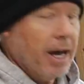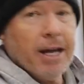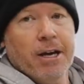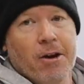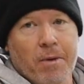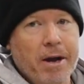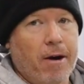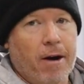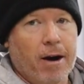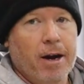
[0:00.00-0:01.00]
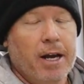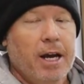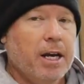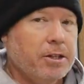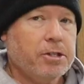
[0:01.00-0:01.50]
And here we are.
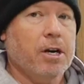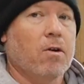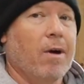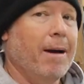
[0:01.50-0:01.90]
So,